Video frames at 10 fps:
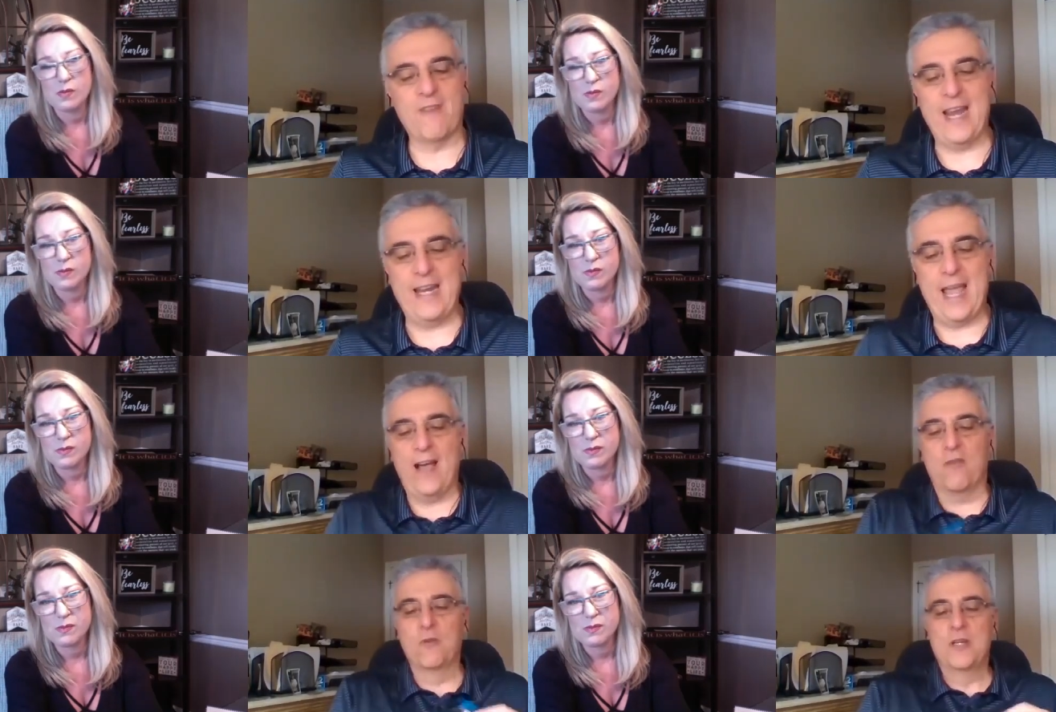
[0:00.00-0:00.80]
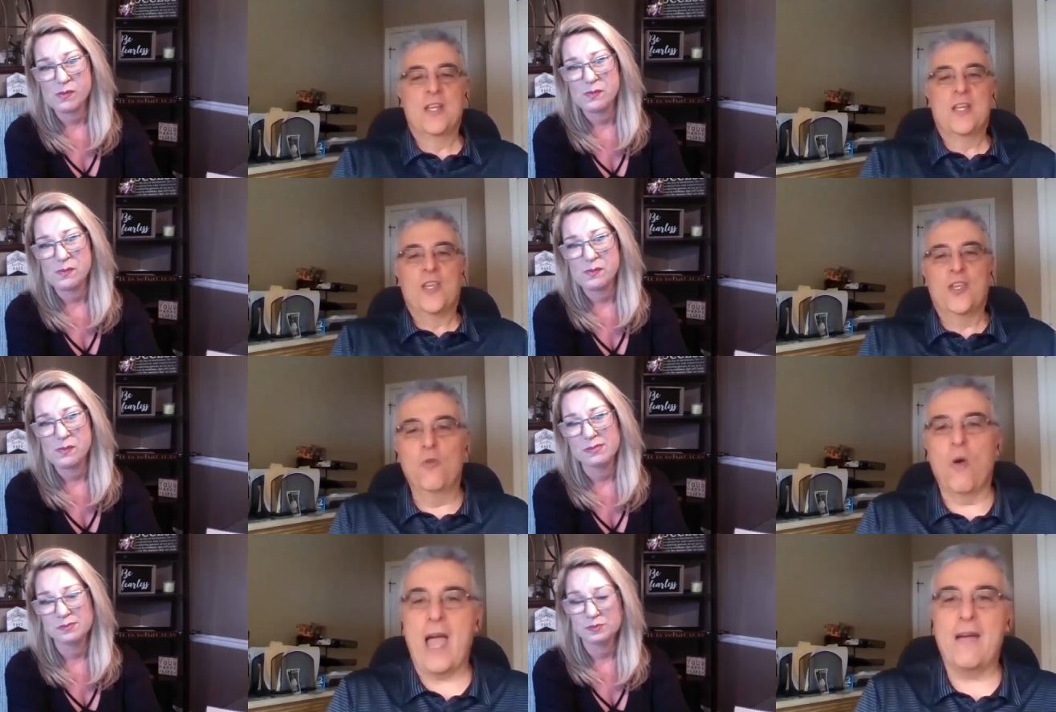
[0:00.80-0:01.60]
Speaker 1: And right now,
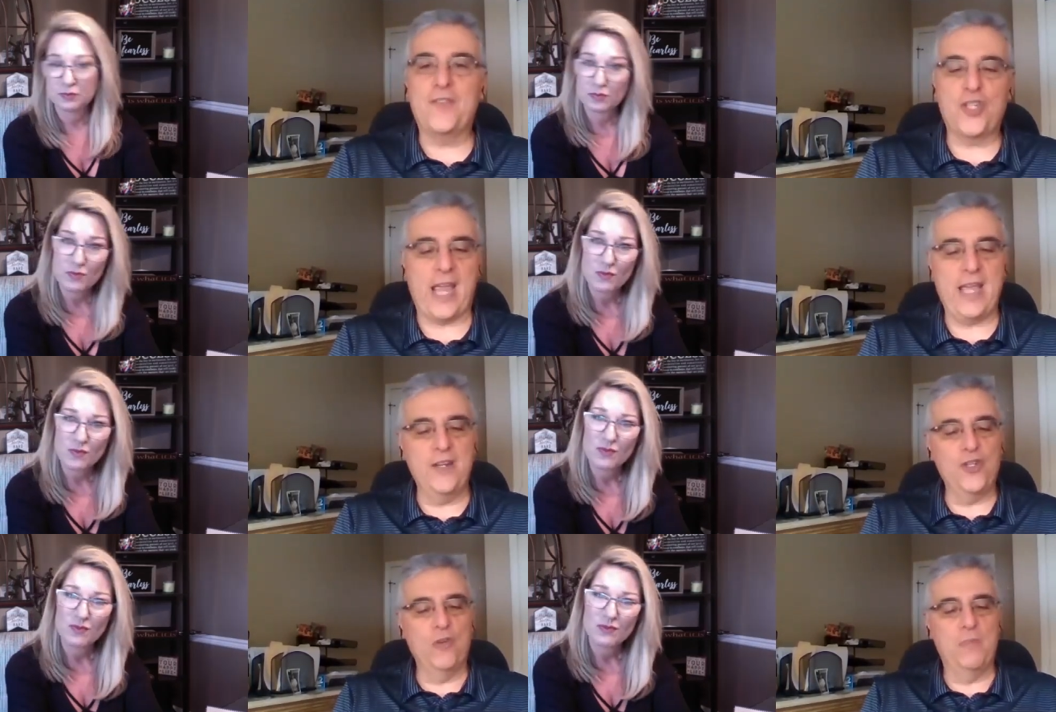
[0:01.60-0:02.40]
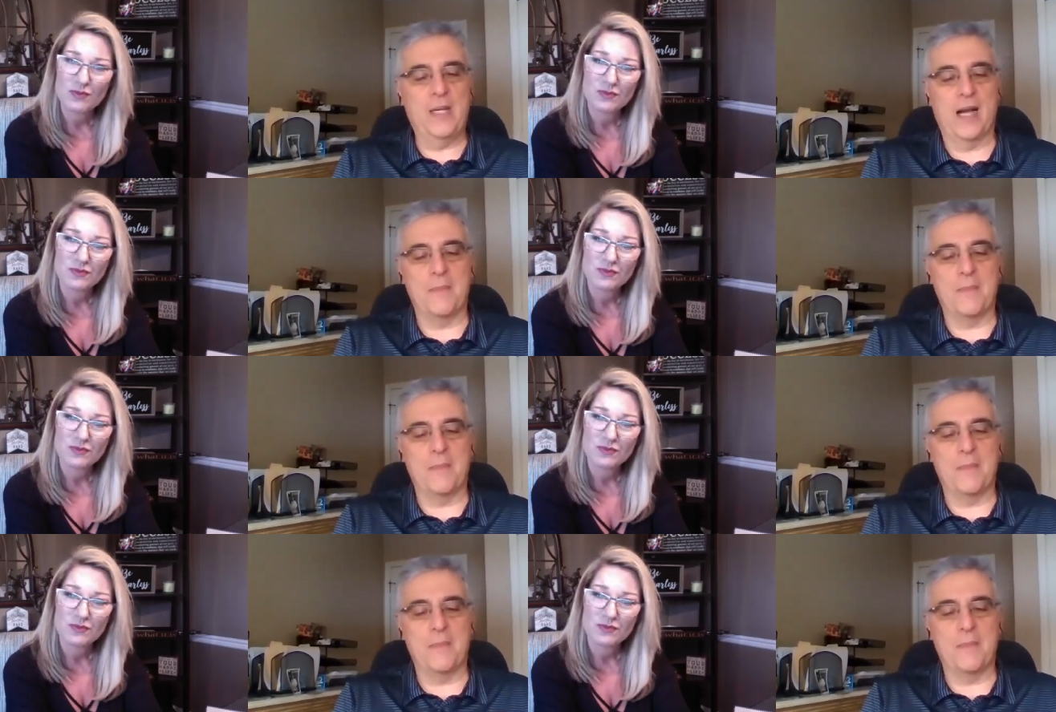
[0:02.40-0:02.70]
you have changed. You've